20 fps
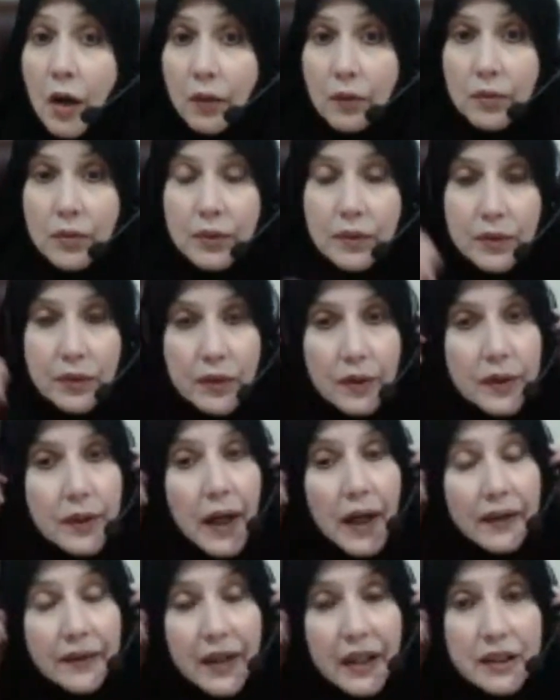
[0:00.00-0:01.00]
No.
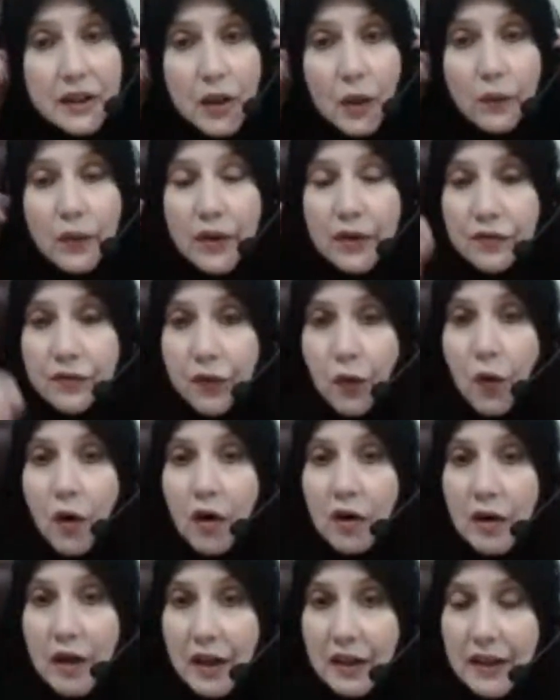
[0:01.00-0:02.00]
Yeah, that's only
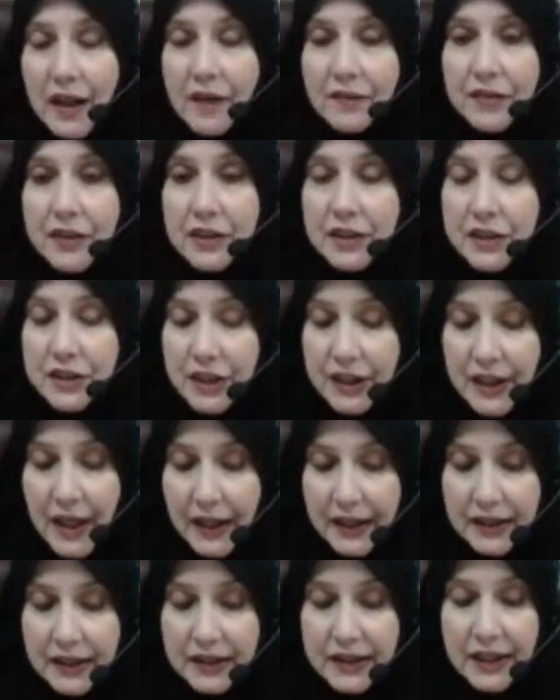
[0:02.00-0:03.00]
for 11 to
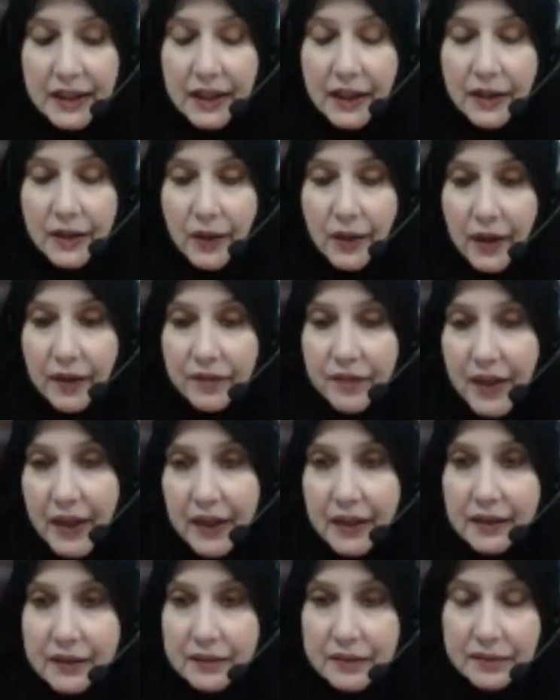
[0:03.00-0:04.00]
19 that you have
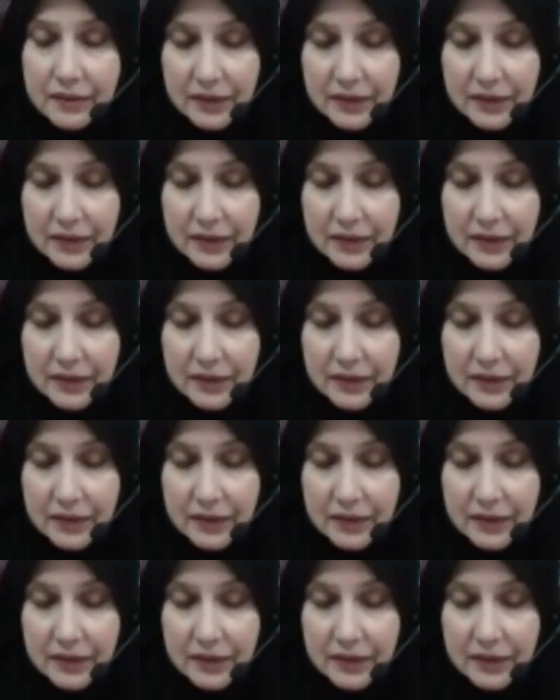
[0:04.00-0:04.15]
that.